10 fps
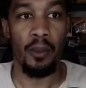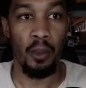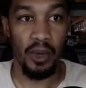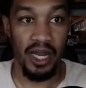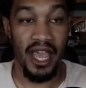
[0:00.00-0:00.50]

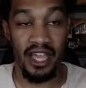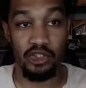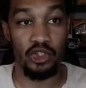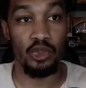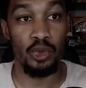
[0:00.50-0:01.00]
when I
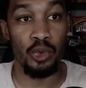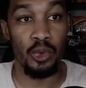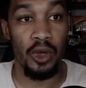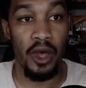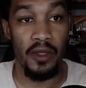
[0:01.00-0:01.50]
actually do
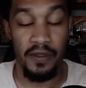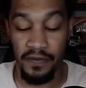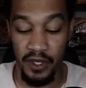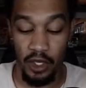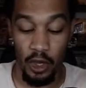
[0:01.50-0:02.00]
the
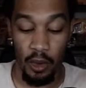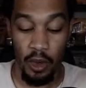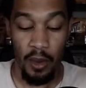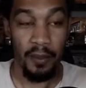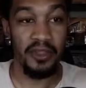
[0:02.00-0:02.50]
video,
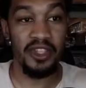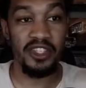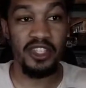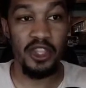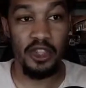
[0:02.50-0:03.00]
but this
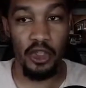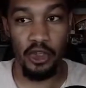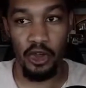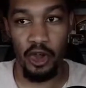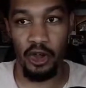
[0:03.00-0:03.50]
is another
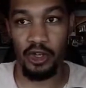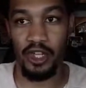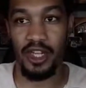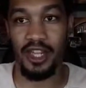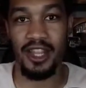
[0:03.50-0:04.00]
card
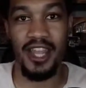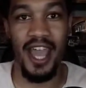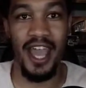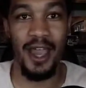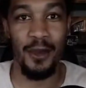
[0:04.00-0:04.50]

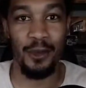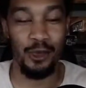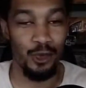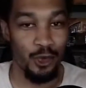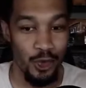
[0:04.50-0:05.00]
that was
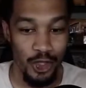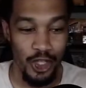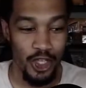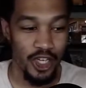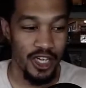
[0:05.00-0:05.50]
really
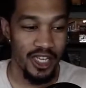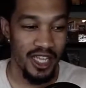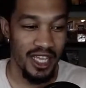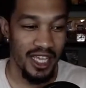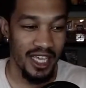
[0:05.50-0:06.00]
good,
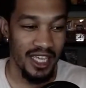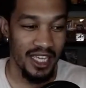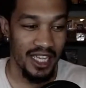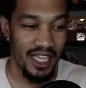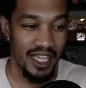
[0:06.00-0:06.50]
and
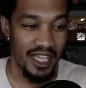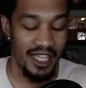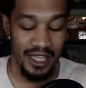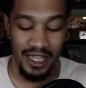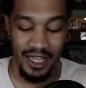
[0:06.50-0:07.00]

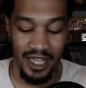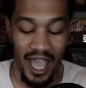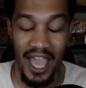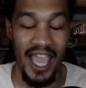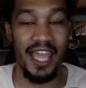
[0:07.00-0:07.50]

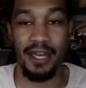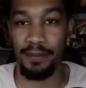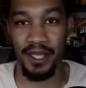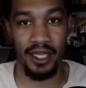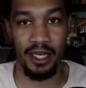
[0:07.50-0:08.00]
I had to
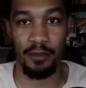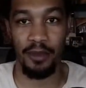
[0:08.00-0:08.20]
pick it up.